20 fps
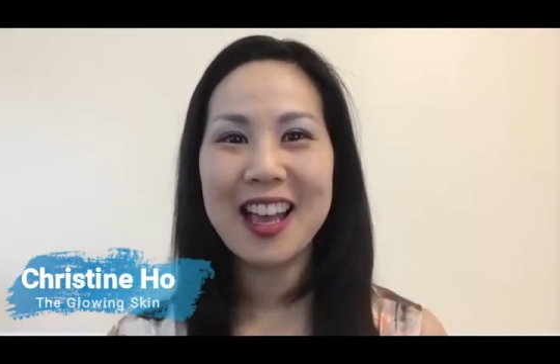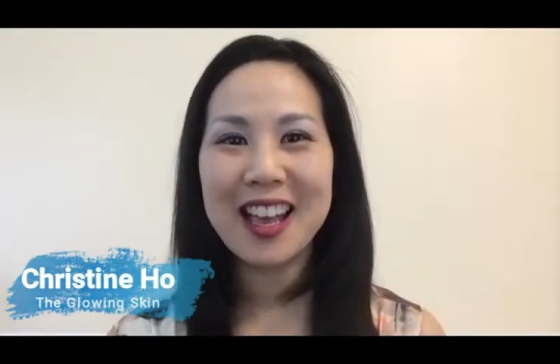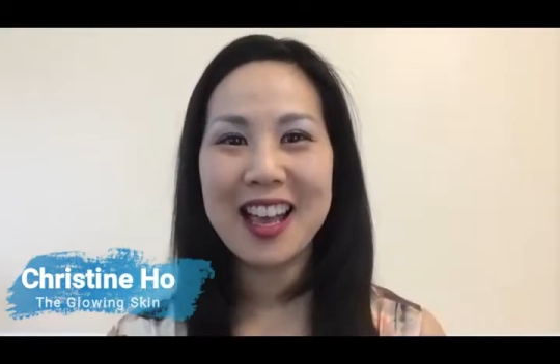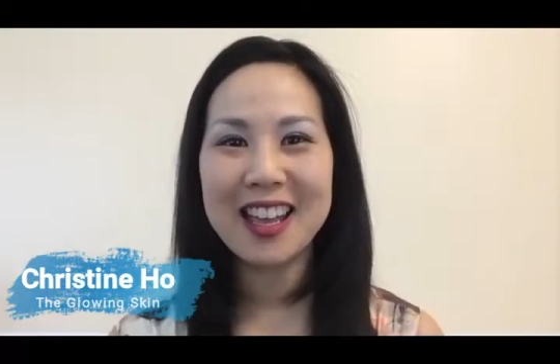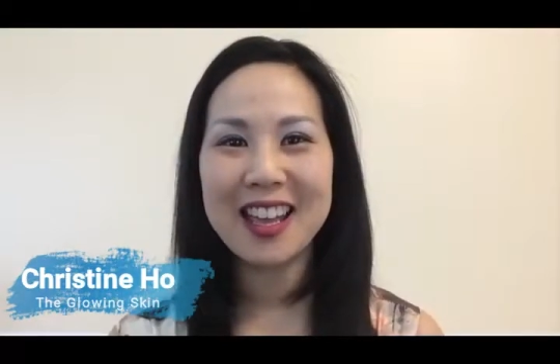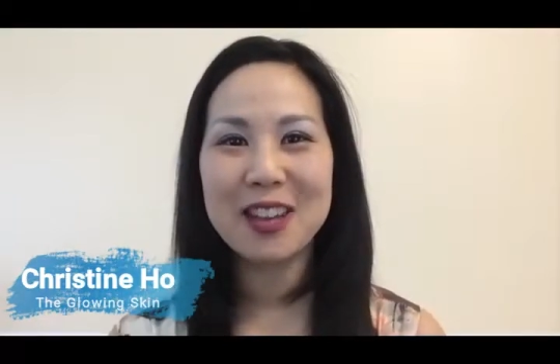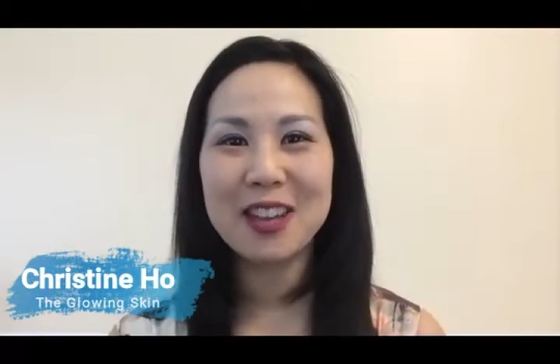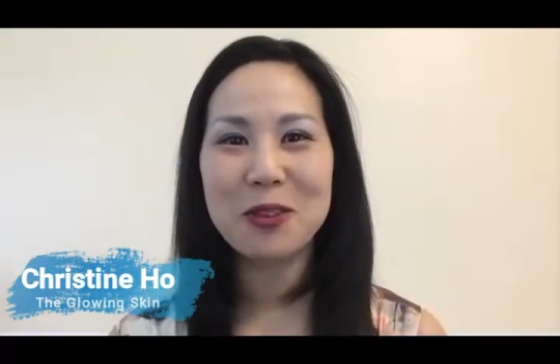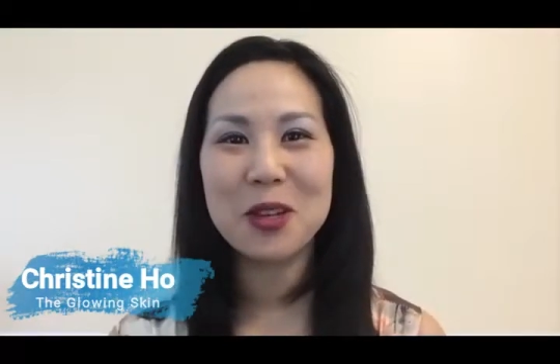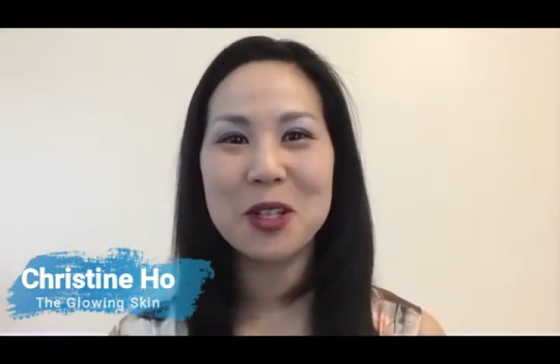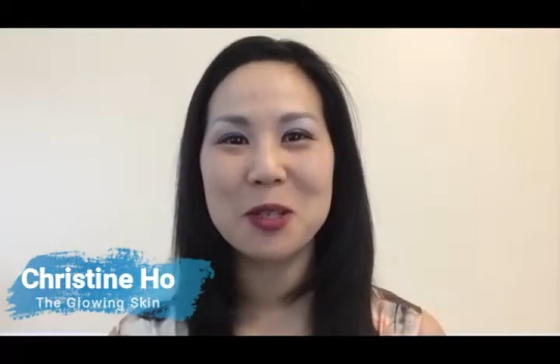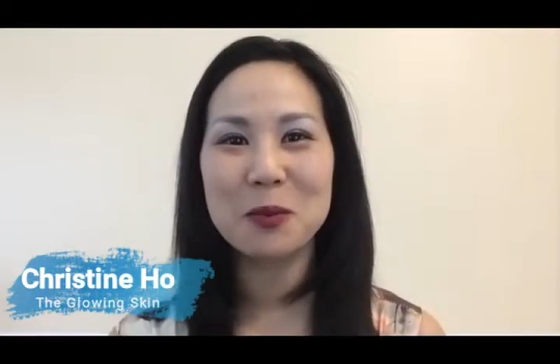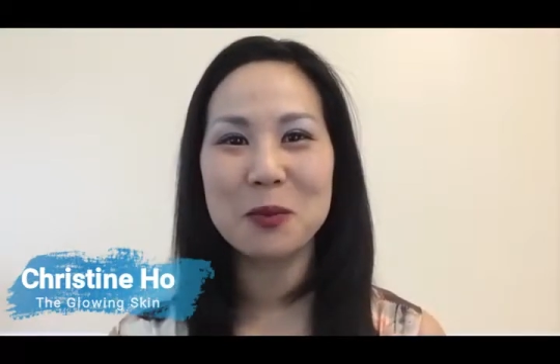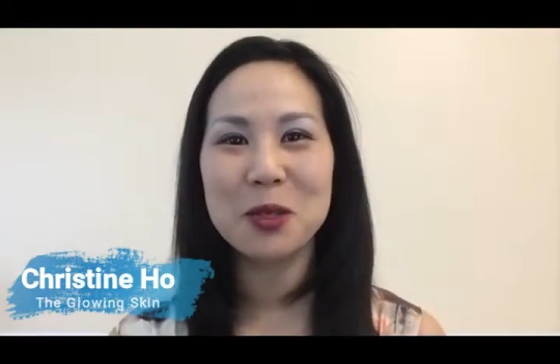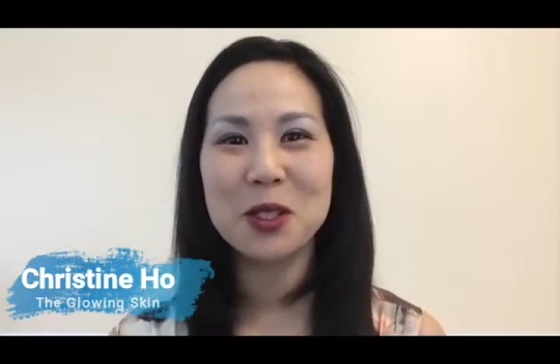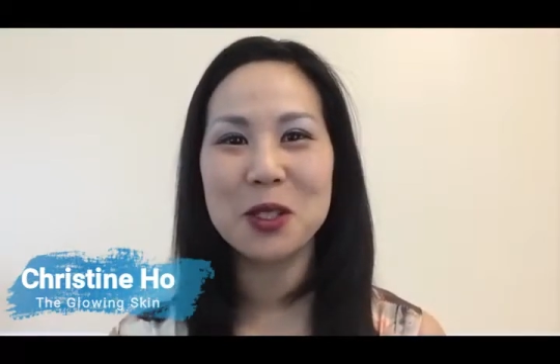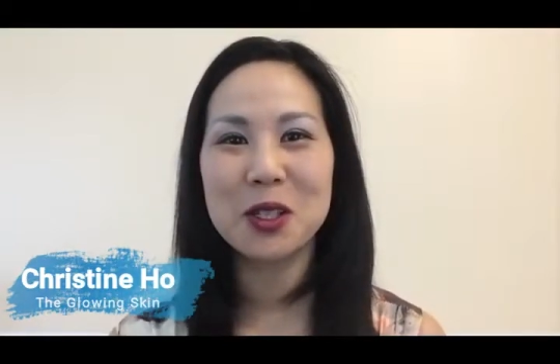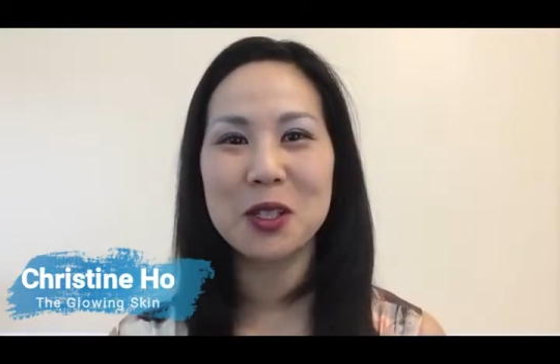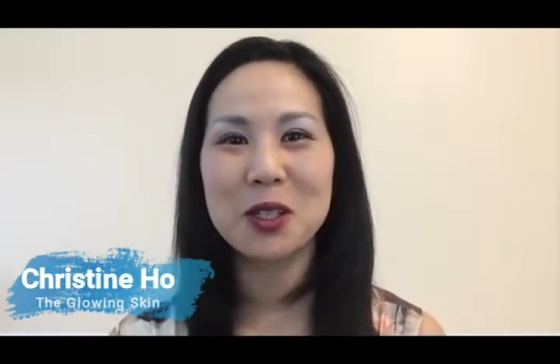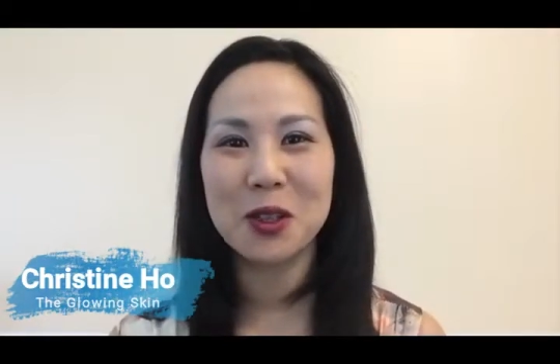Hi, welcome
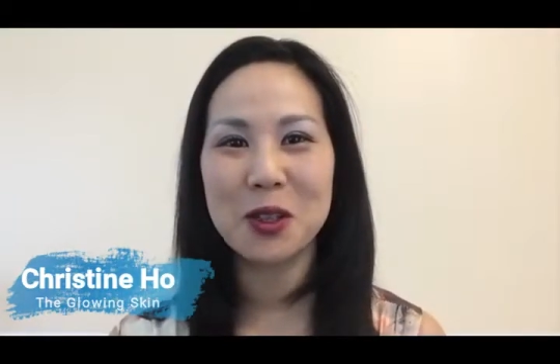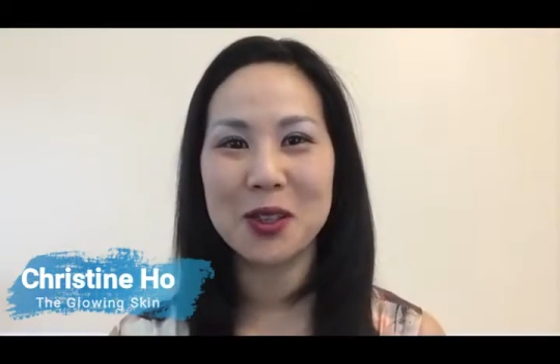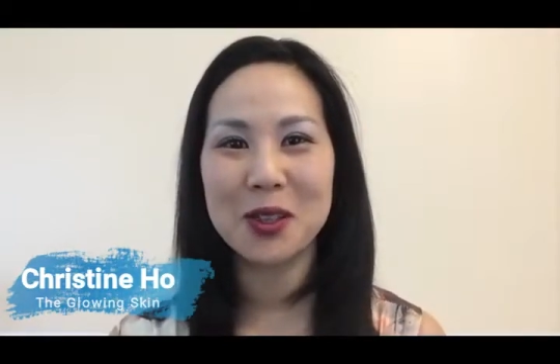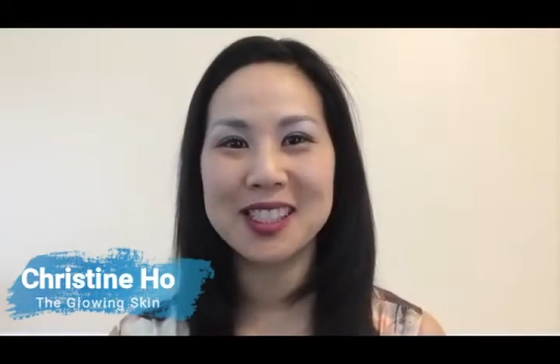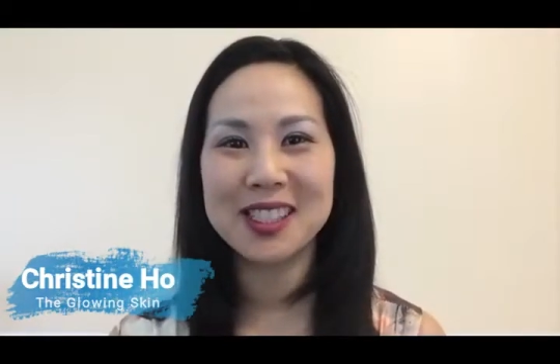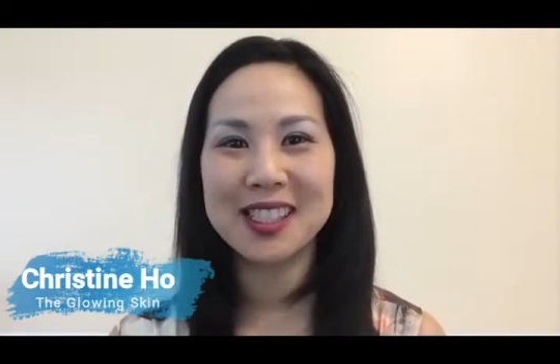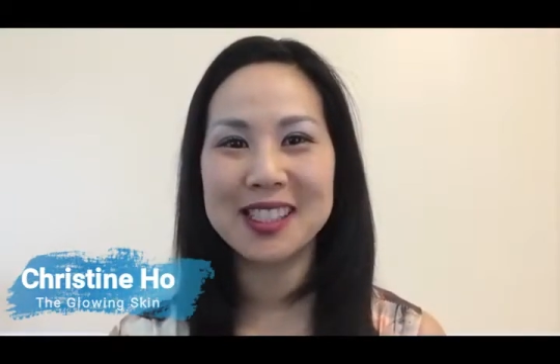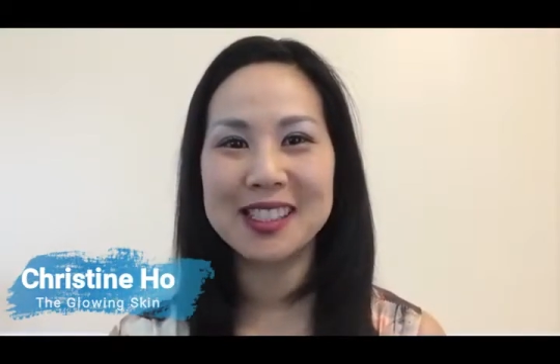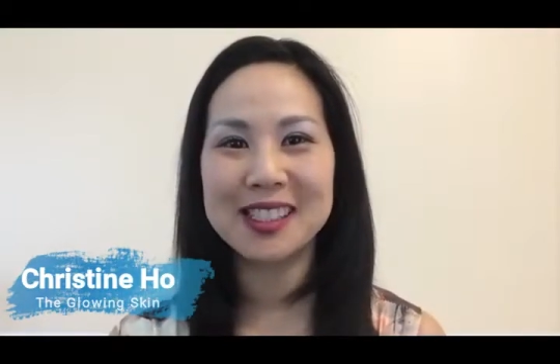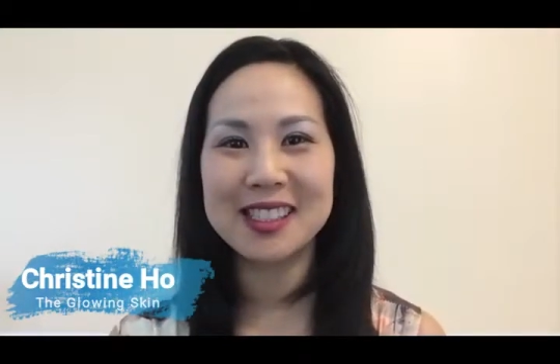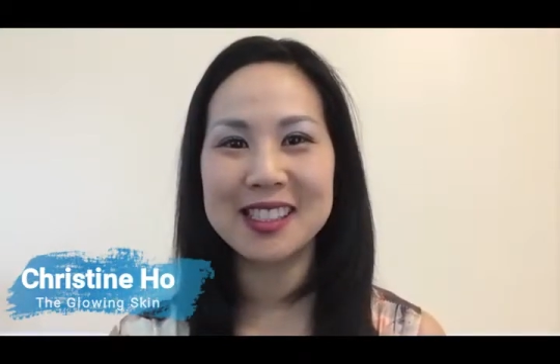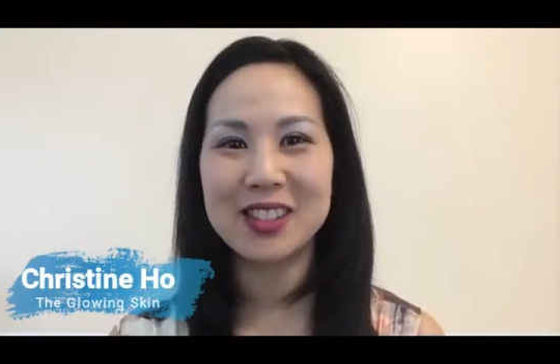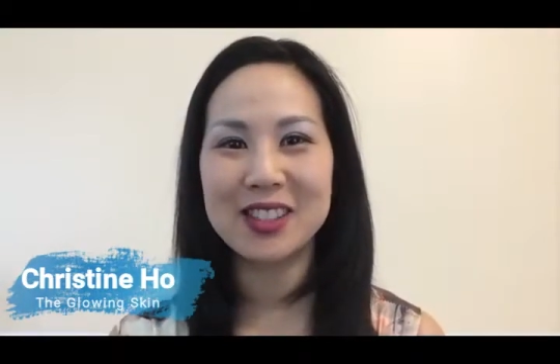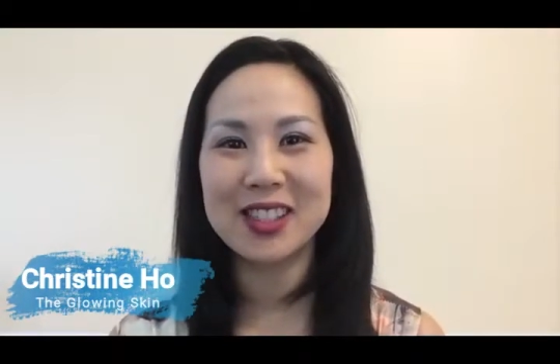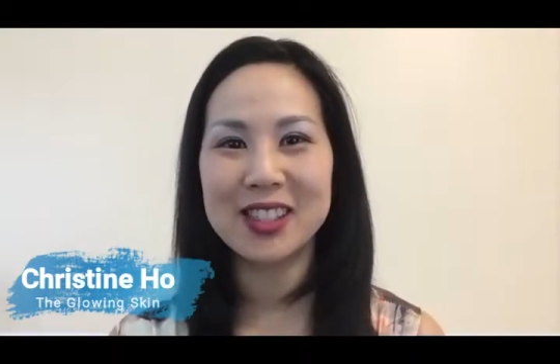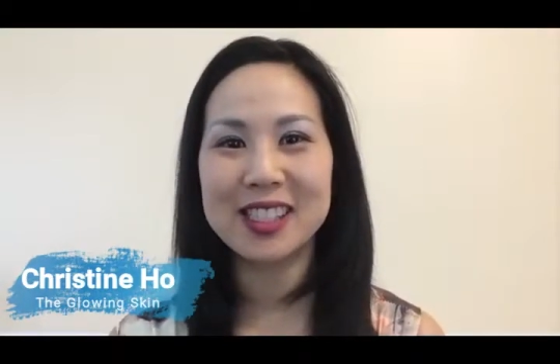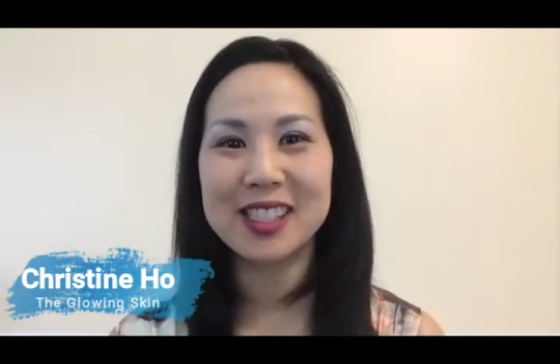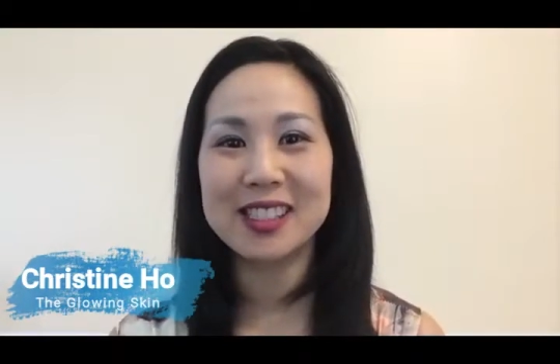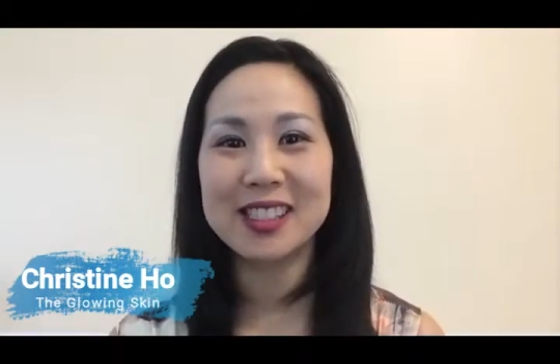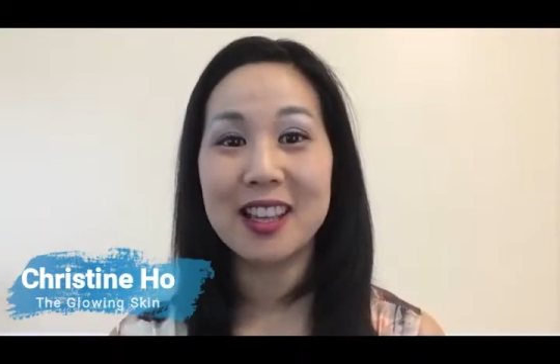to the Glowing Skin
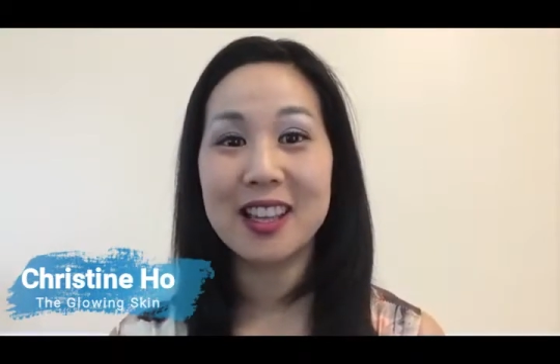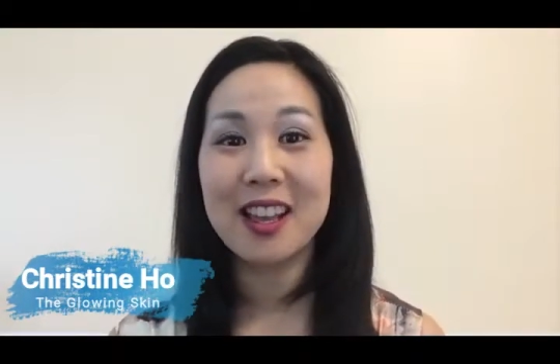series.